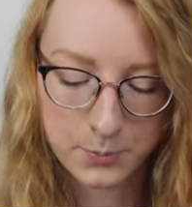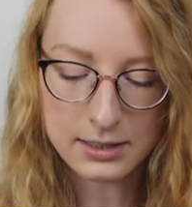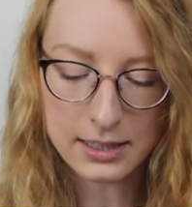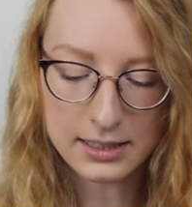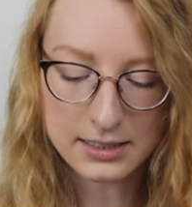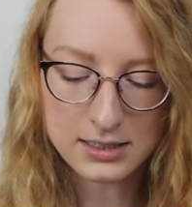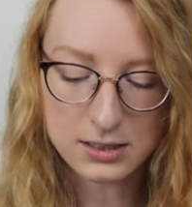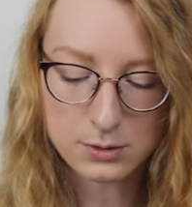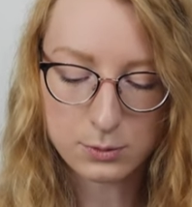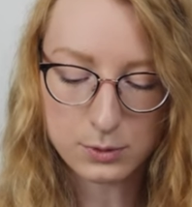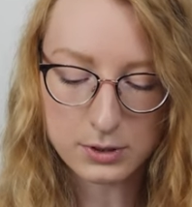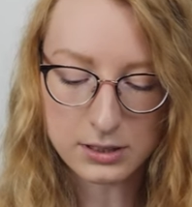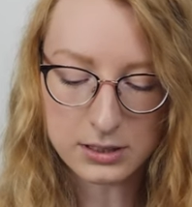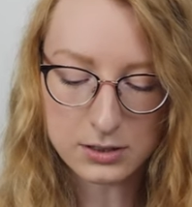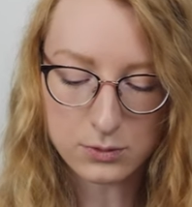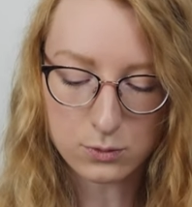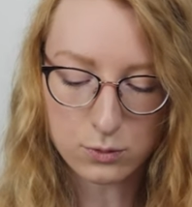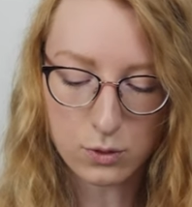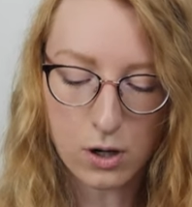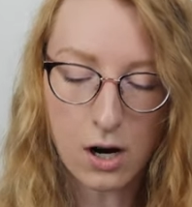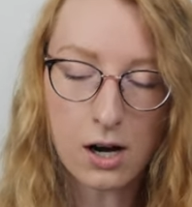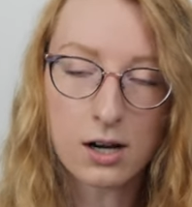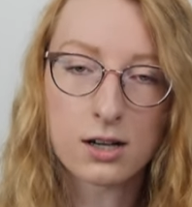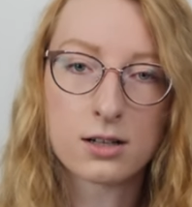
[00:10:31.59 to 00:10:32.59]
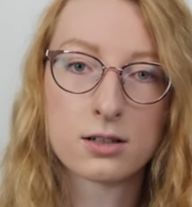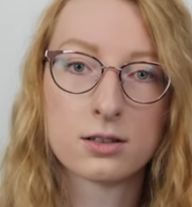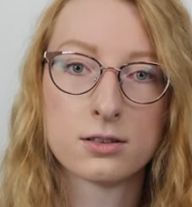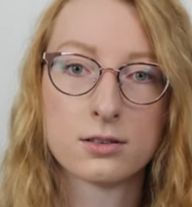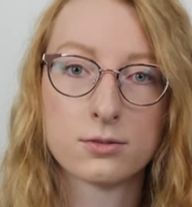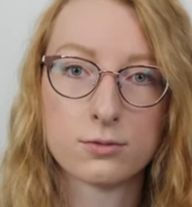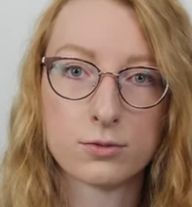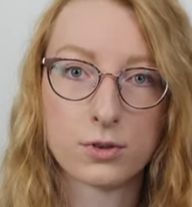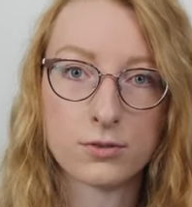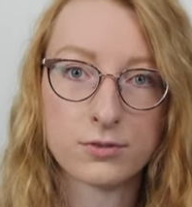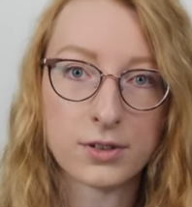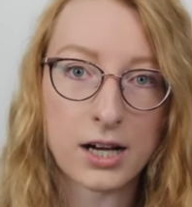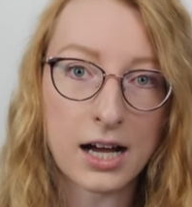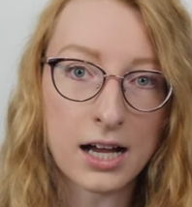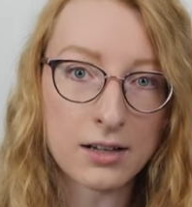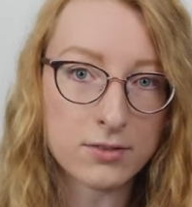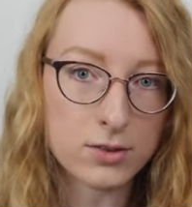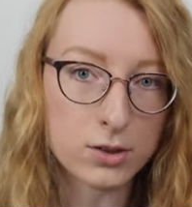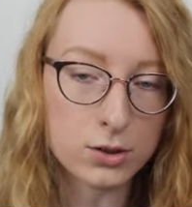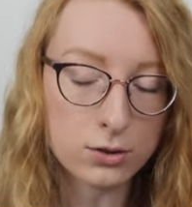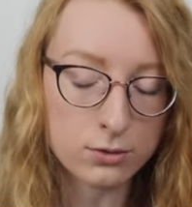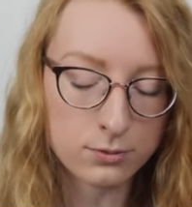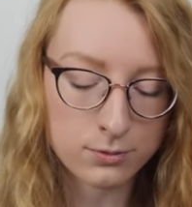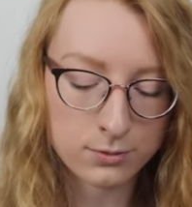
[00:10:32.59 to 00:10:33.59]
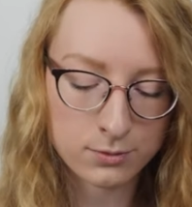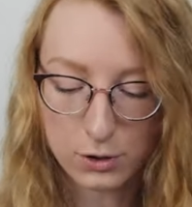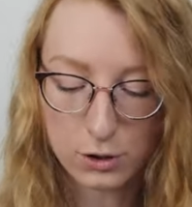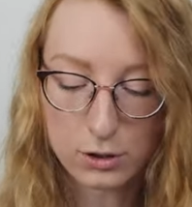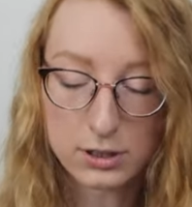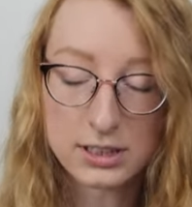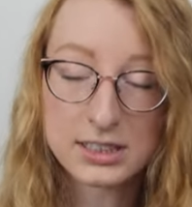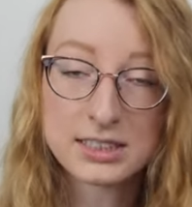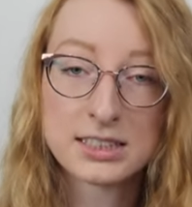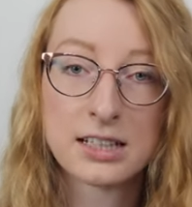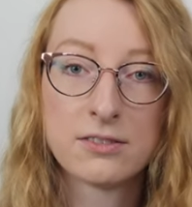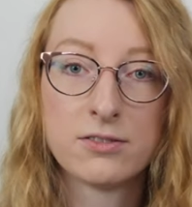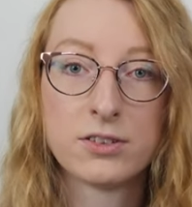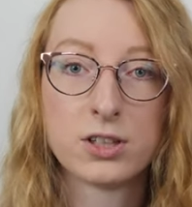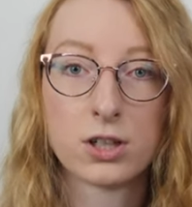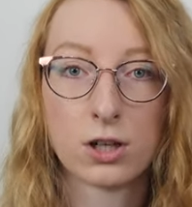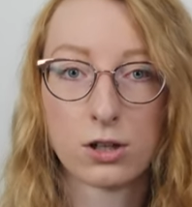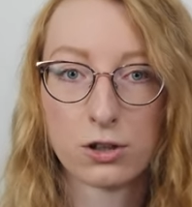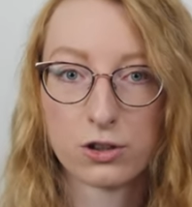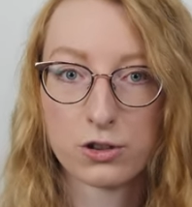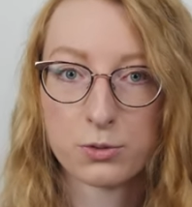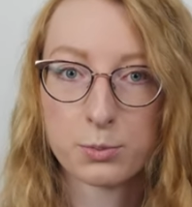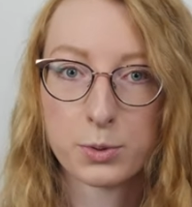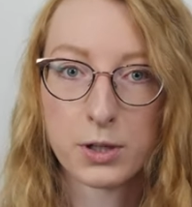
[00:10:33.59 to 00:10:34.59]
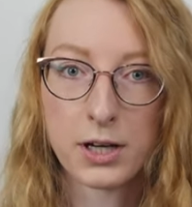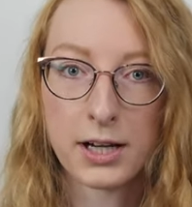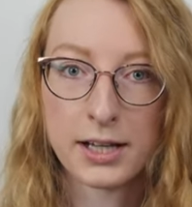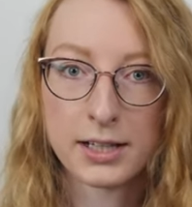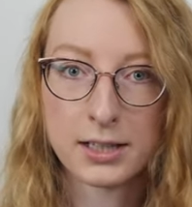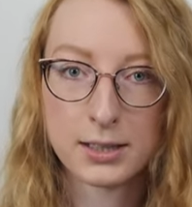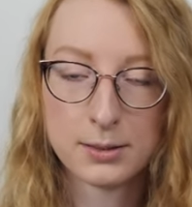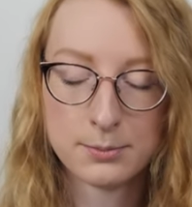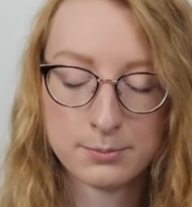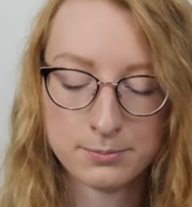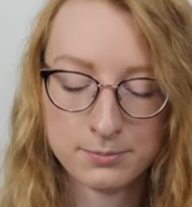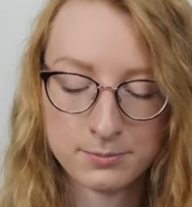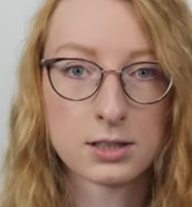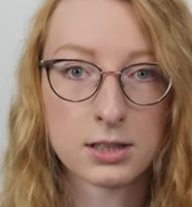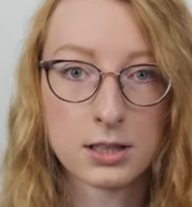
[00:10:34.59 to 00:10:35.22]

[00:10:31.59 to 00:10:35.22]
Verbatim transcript: Next was Rock Revival, thirty-seven dollars per item.